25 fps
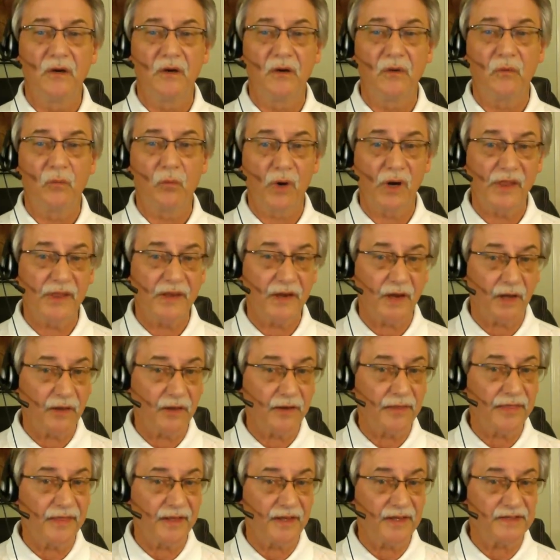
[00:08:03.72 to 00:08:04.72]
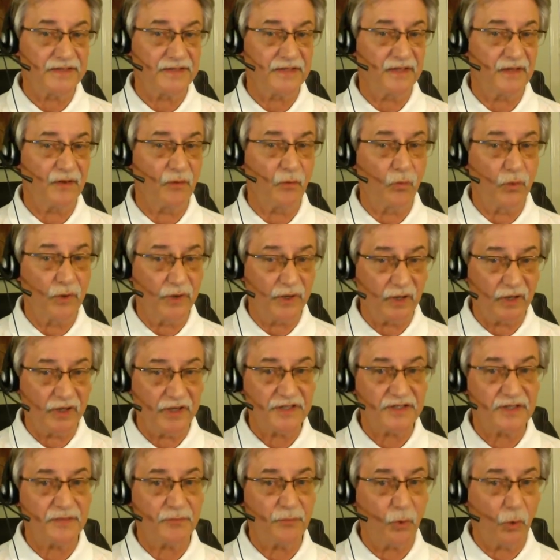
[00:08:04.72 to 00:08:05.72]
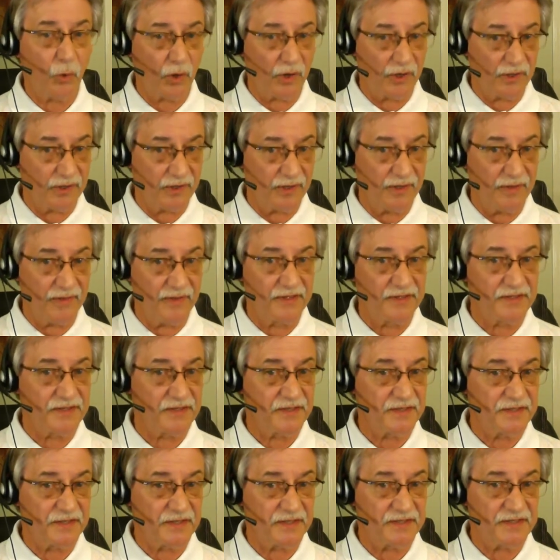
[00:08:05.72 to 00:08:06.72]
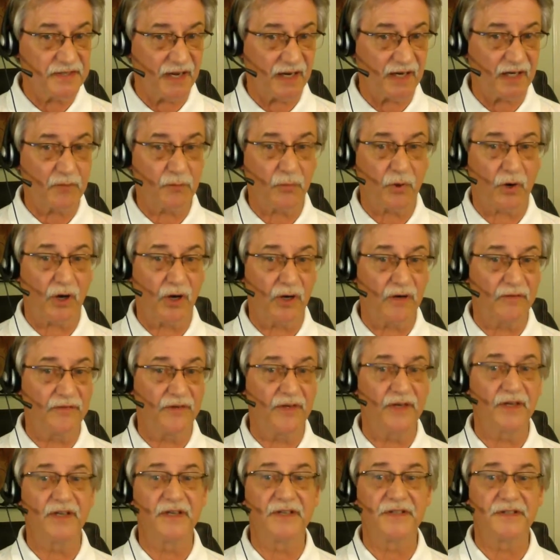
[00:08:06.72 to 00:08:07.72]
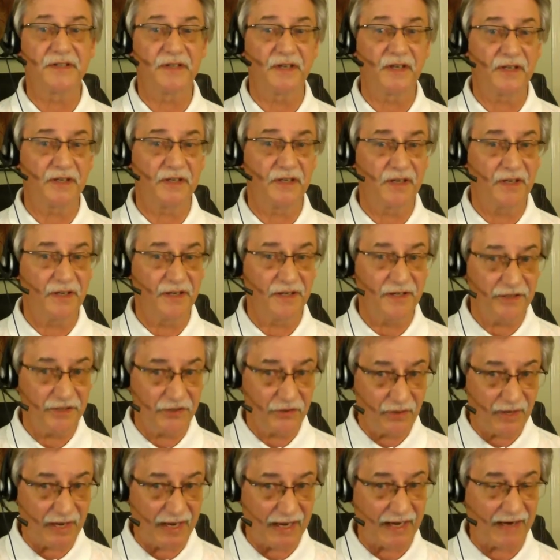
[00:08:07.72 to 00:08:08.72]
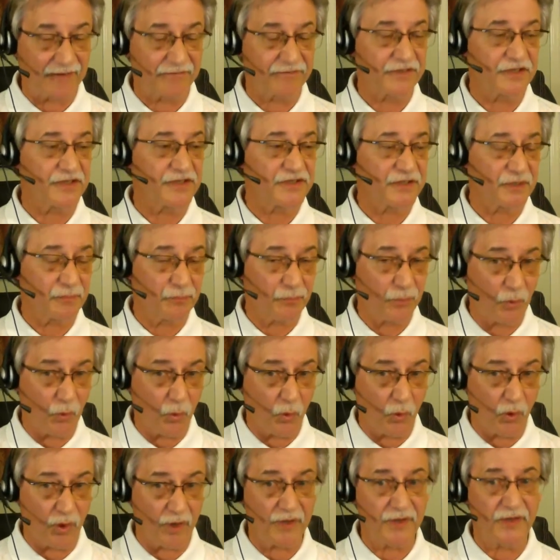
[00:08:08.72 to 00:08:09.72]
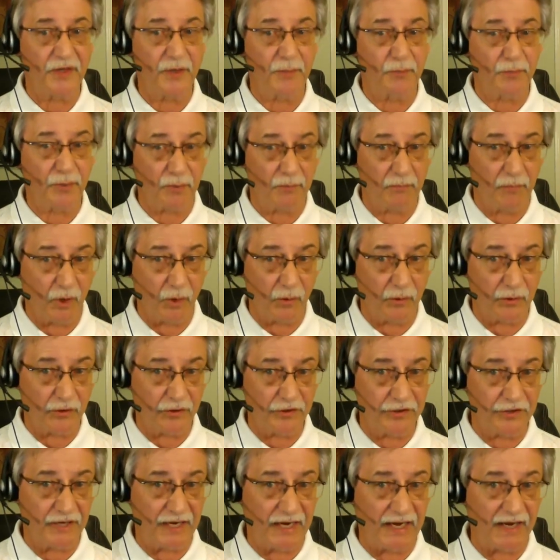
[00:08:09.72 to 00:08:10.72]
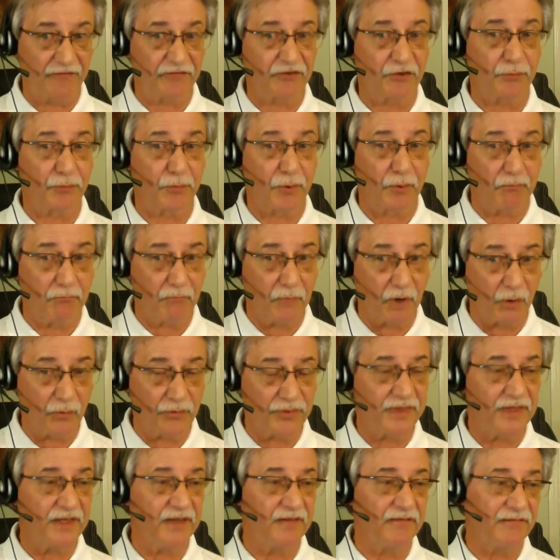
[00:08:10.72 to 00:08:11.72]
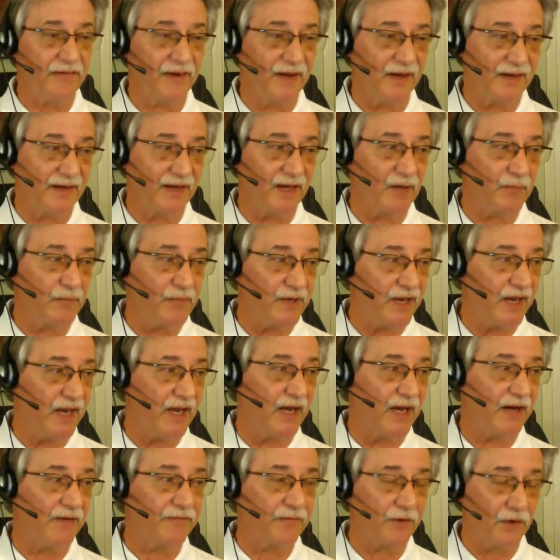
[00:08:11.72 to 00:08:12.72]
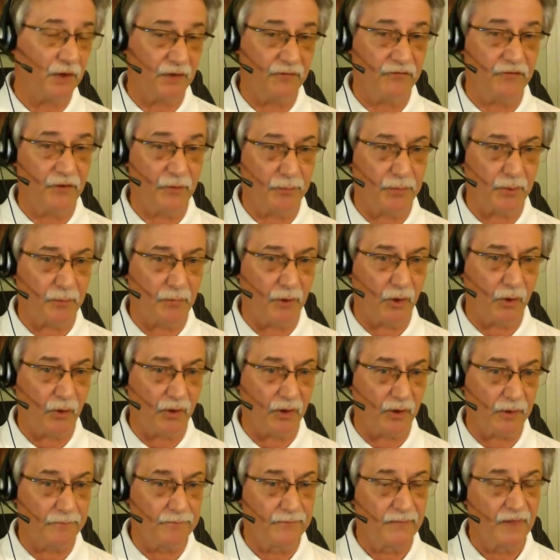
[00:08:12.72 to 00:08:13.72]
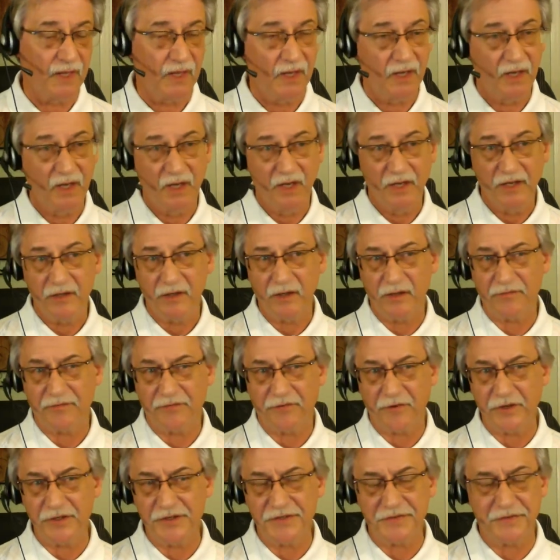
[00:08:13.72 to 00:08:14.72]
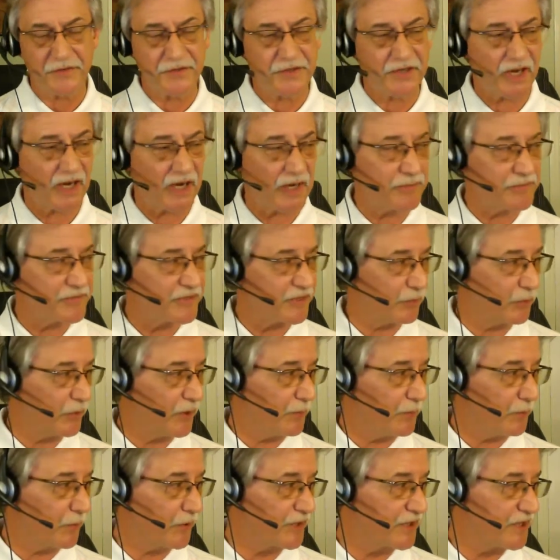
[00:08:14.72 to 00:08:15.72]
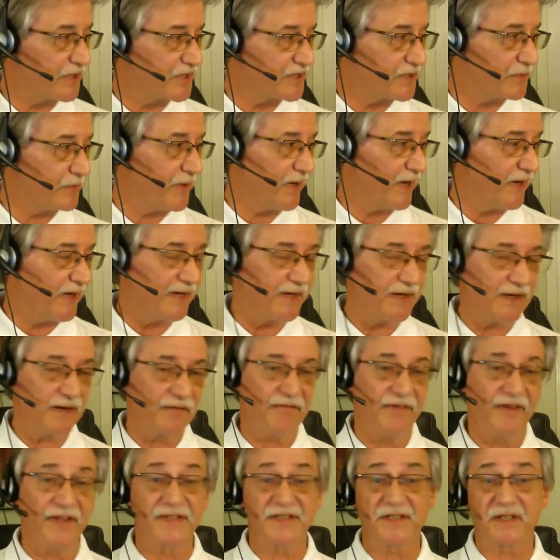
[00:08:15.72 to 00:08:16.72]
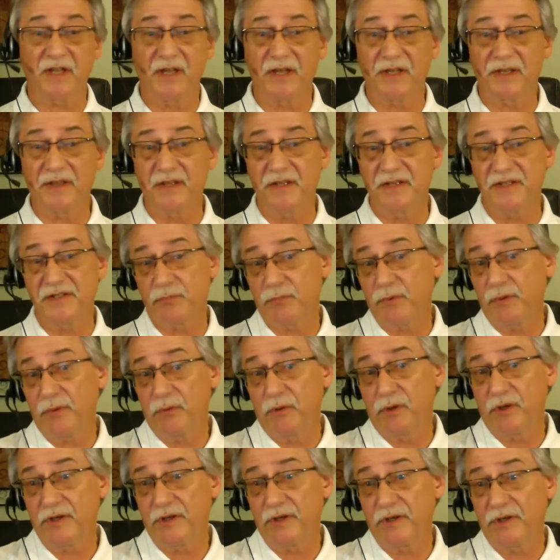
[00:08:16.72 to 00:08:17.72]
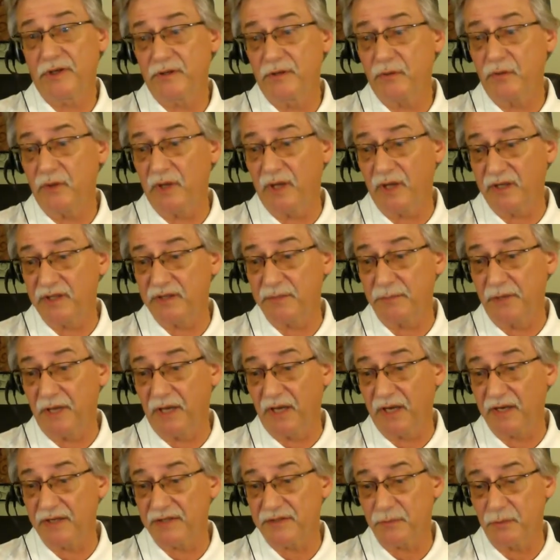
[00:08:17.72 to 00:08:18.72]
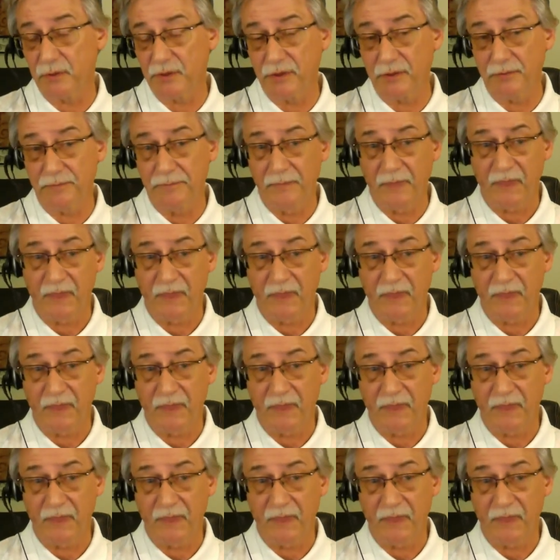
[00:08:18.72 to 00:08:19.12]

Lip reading: One of the other things that really is important, and this is the second part of it, is that you have to support the promoter. You have to promote the event on behalf of the promoter. You know, the first few times that we participated in events like this, we really didn't do that, to be honest with you.